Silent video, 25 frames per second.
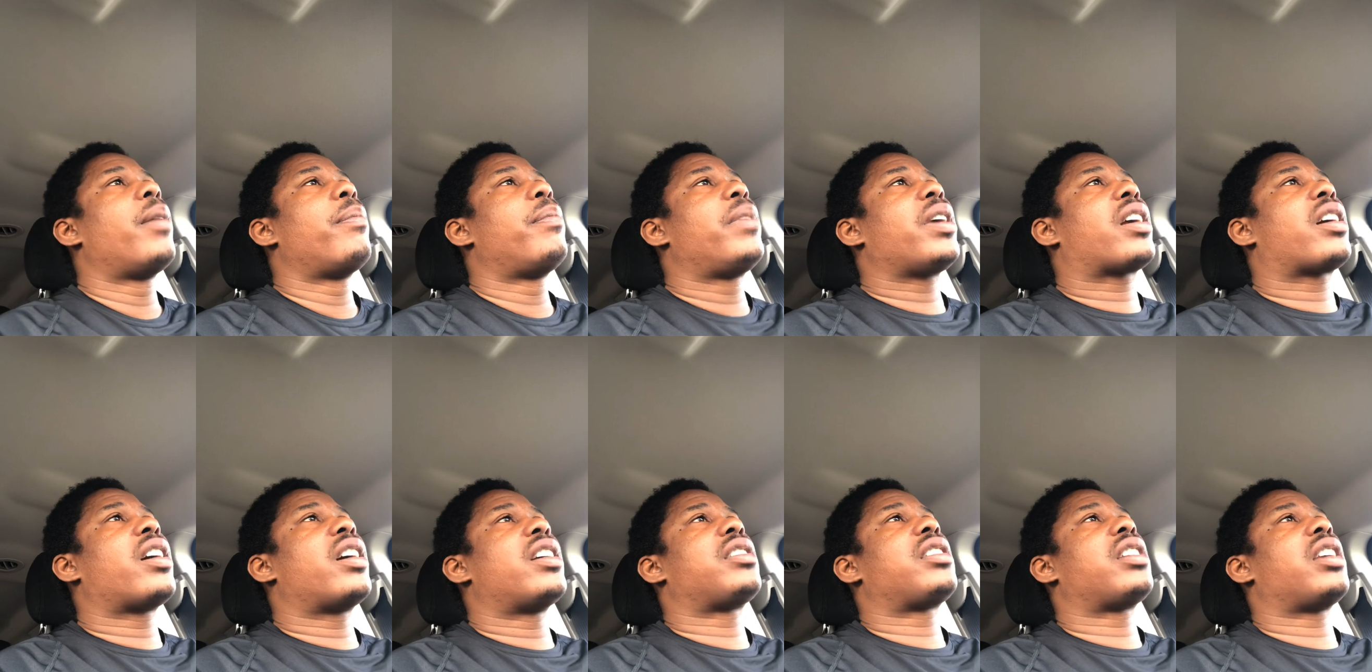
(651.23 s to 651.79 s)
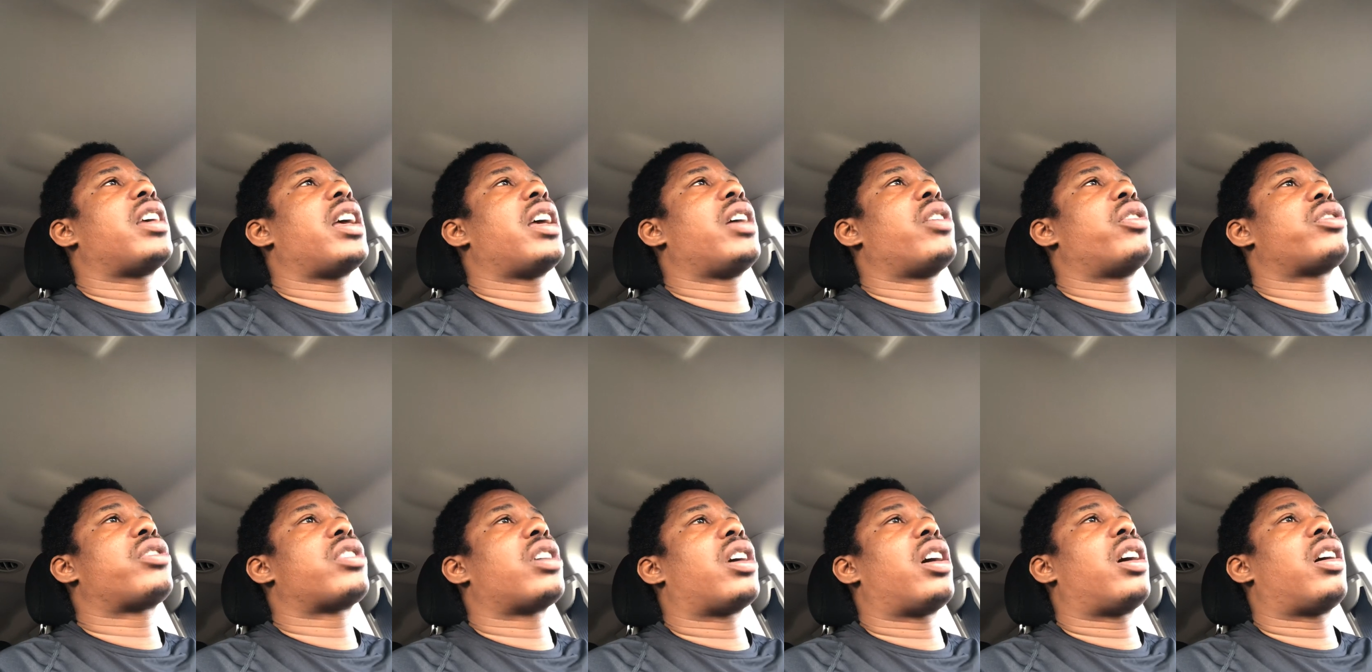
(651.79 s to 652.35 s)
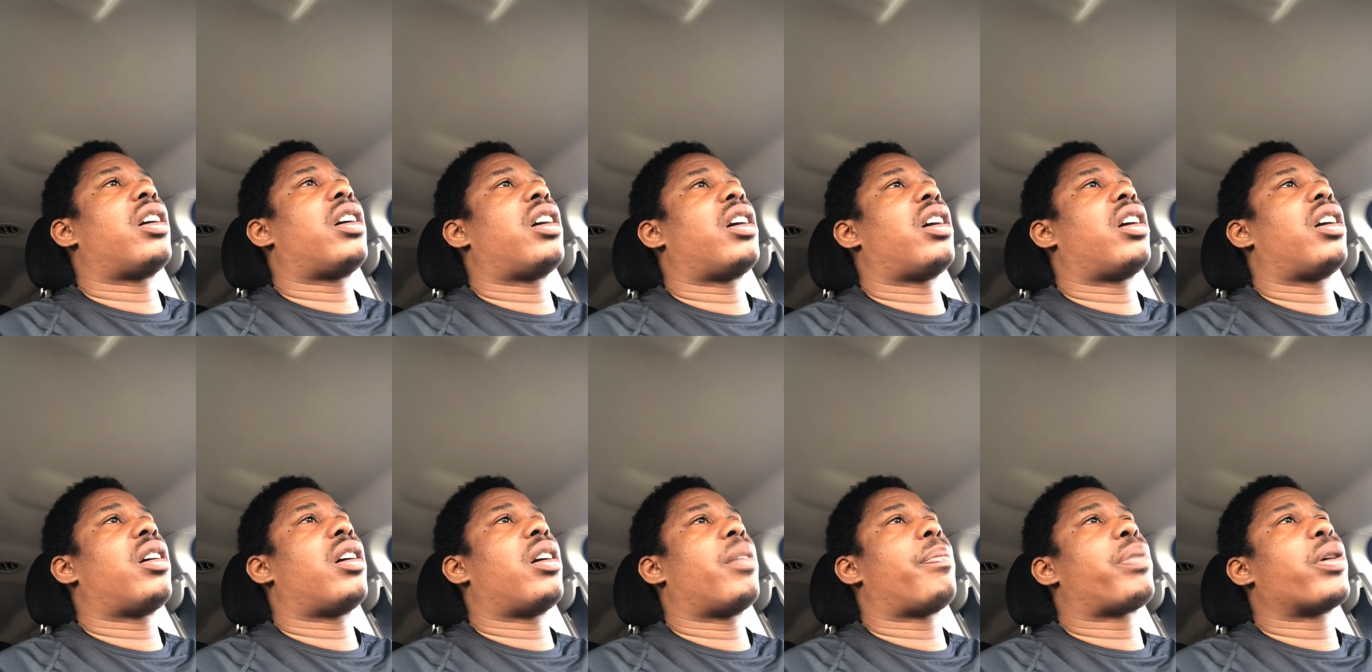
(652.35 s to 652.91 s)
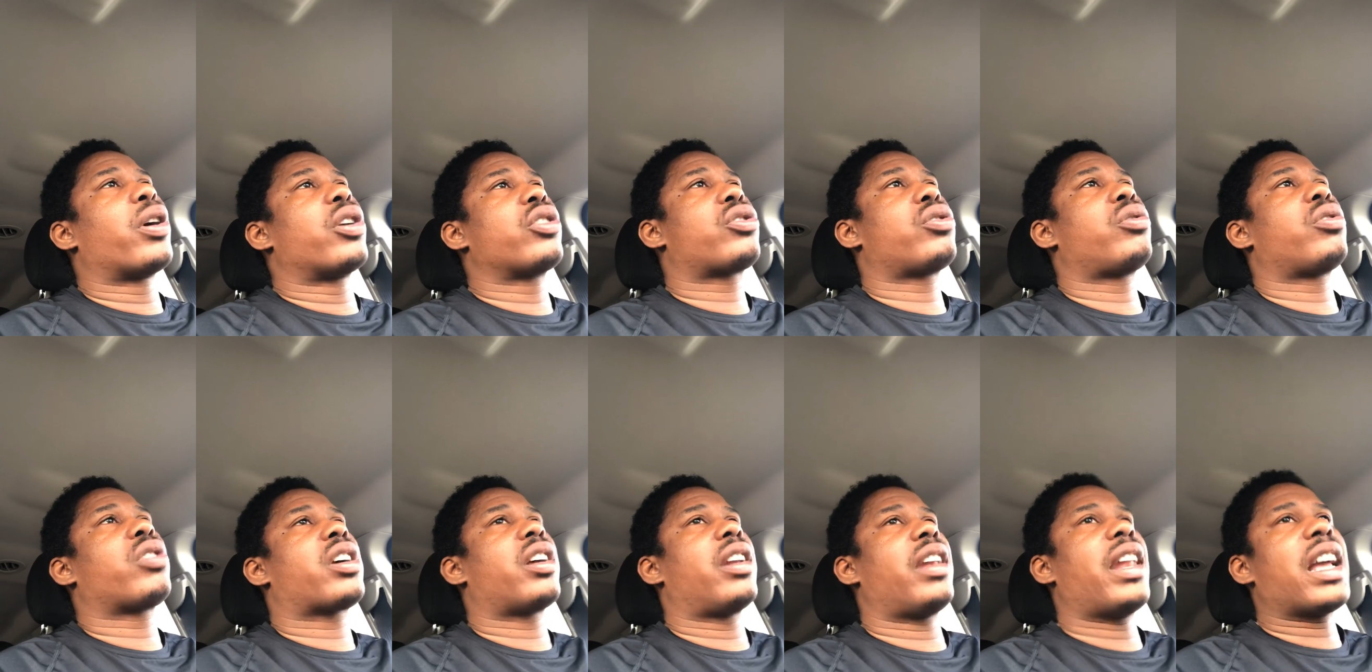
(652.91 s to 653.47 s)
because it was a
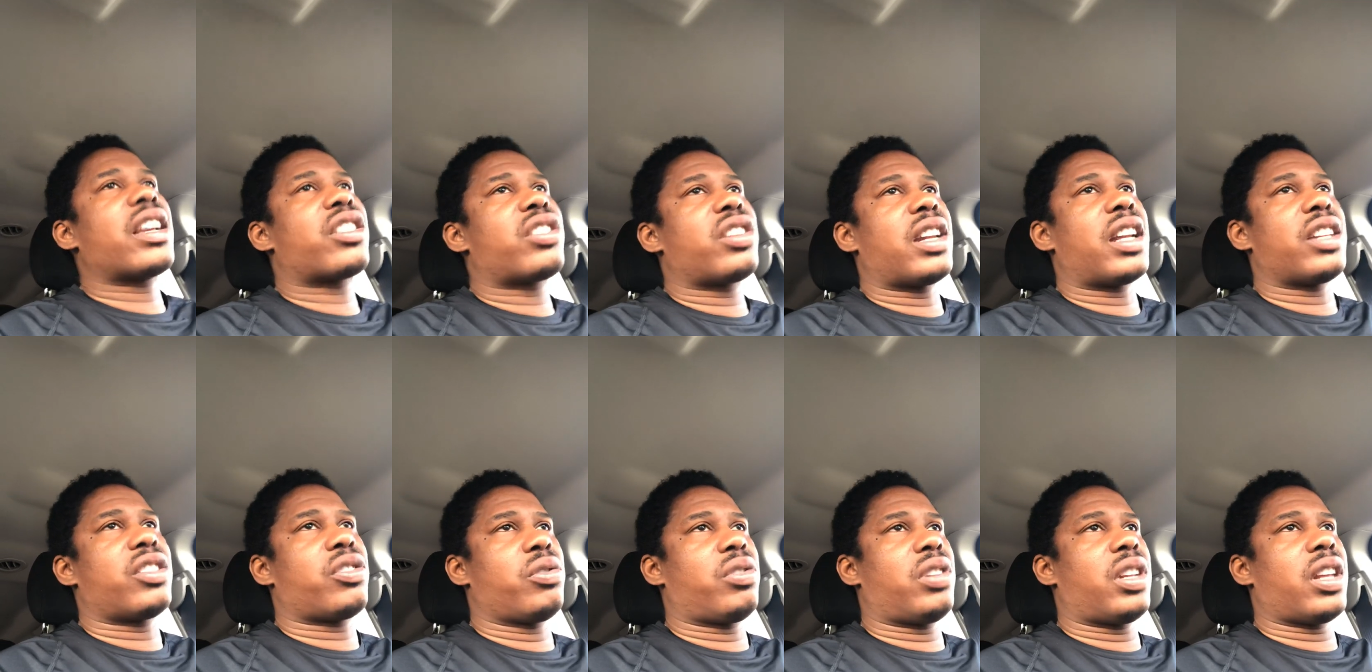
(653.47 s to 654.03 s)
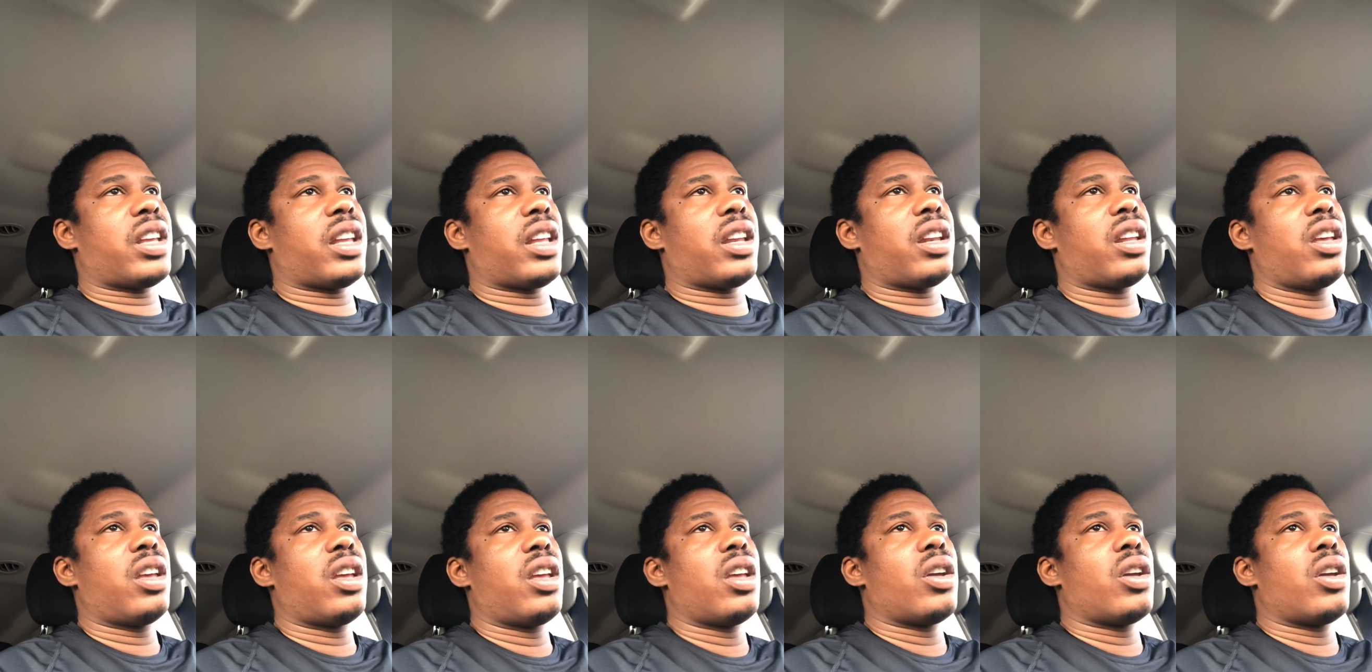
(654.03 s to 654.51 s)
personal connection that you did?